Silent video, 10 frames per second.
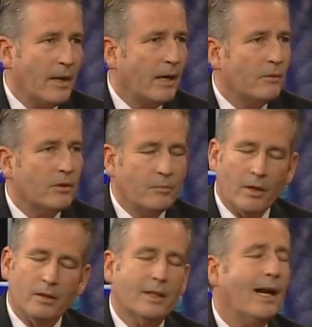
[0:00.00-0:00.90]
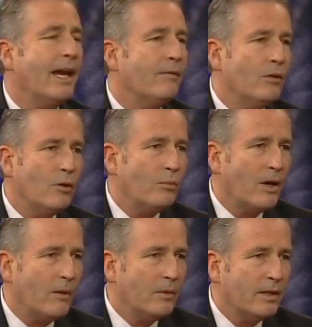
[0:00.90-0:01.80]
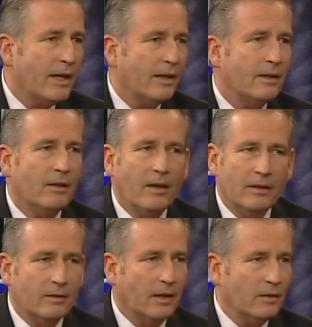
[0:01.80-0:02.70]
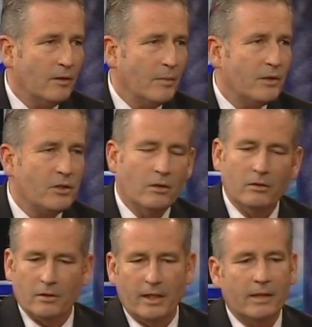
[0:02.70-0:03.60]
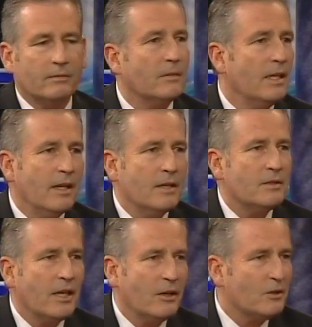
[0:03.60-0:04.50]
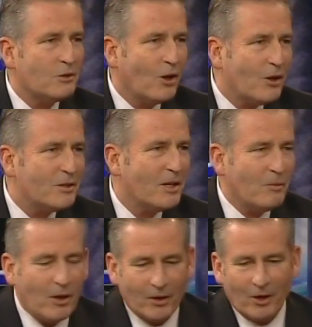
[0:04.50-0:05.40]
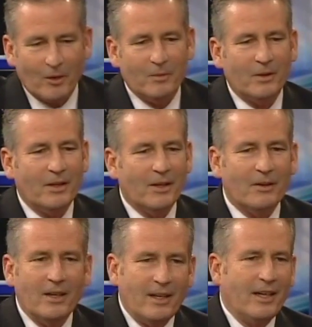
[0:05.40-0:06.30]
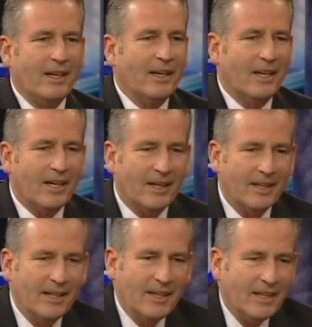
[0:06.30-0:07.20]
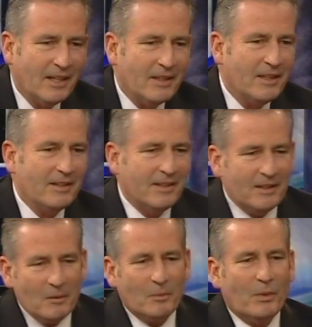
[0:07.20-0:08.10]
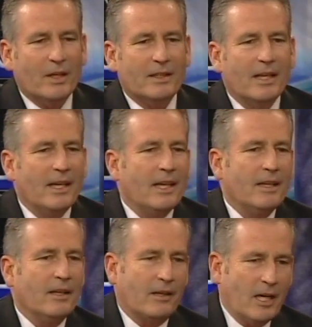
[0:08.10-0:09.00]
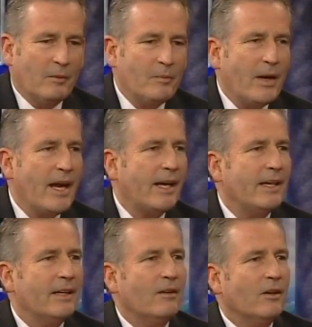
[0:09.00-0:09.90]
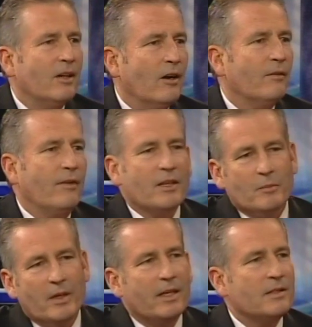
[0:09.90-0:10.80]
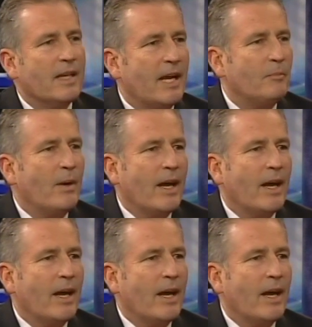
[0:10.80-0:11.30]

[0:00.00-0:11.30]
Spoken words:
back with their parents. And I have no problem with that. You know, I love my children. They can stay there as long as they want, Norm, you know. But coming back, and our investment is not